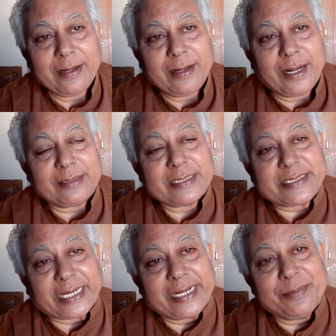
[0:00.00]
And the
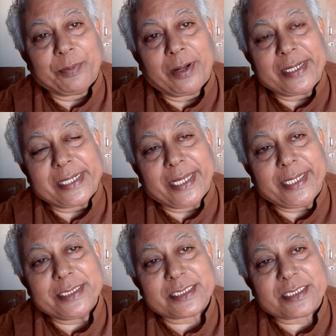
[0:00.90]
second point
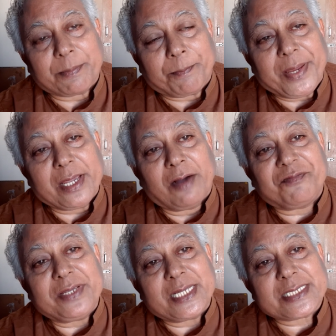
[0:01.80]
is P
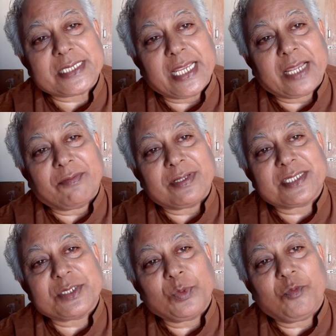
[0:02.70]
of S equals
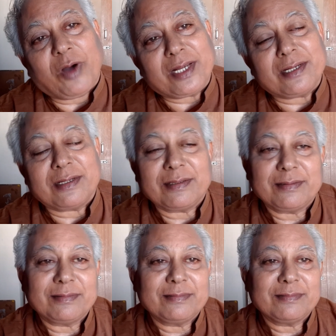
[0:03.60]
to 1.
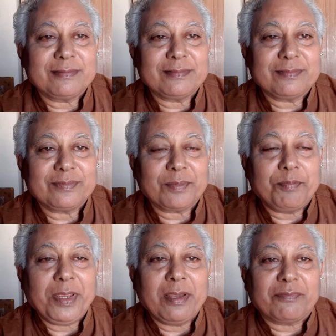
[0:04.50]

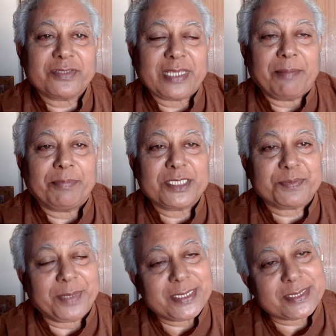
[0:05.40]
P of sample
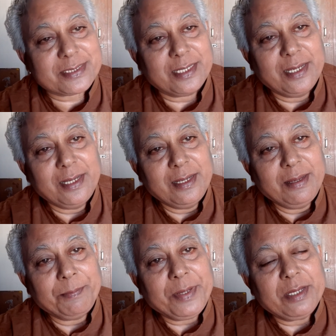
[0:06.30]
space.
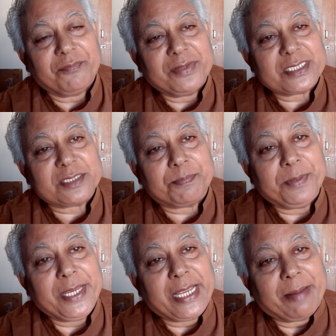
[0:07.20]
P of S,
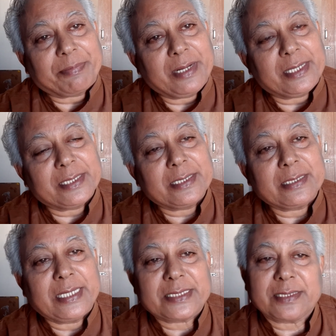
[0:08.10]
P capital letter,
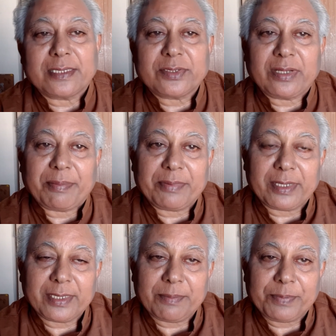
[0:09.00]
S also capital
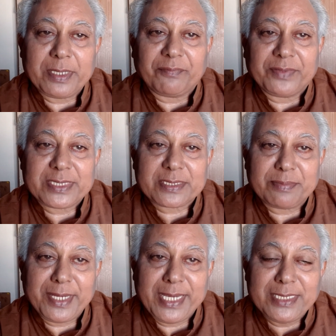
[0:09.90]
letter. P of S
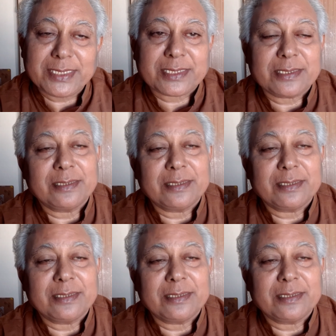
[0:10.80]
means